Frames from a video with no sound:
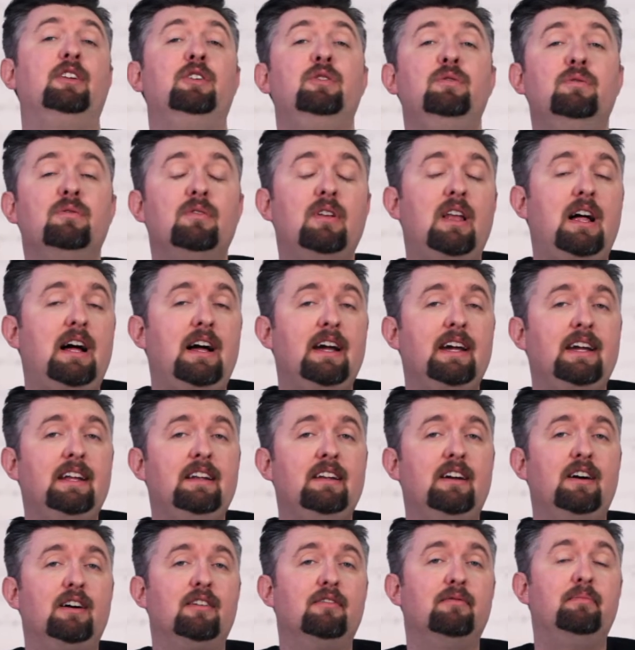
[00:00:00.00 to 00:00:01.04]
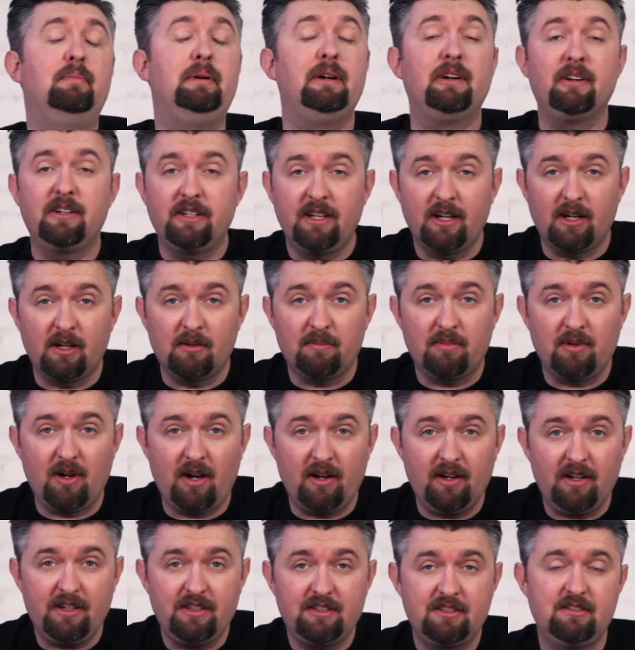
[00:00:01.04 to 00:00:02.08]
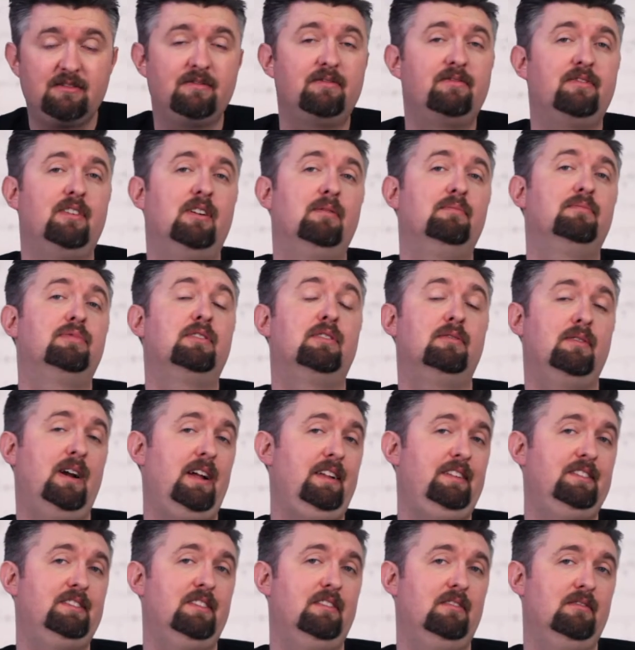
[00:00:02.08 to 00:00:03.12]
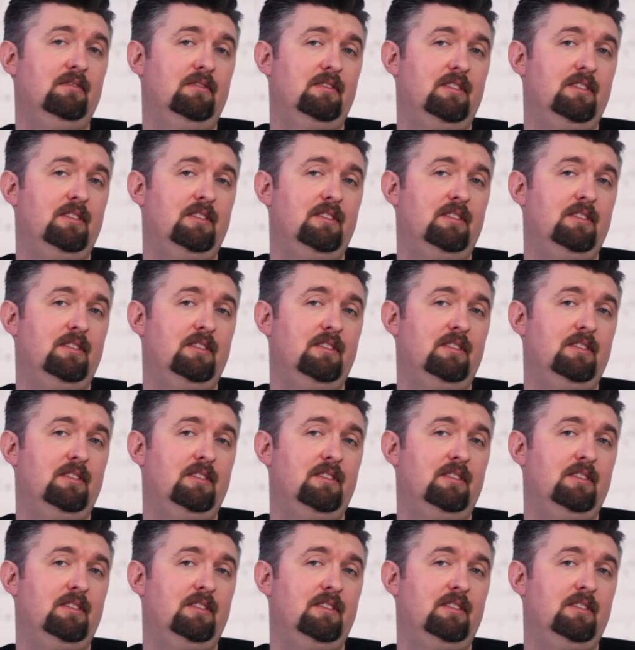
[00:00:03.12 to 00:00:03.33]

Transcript: new line of beard care products from Proraso.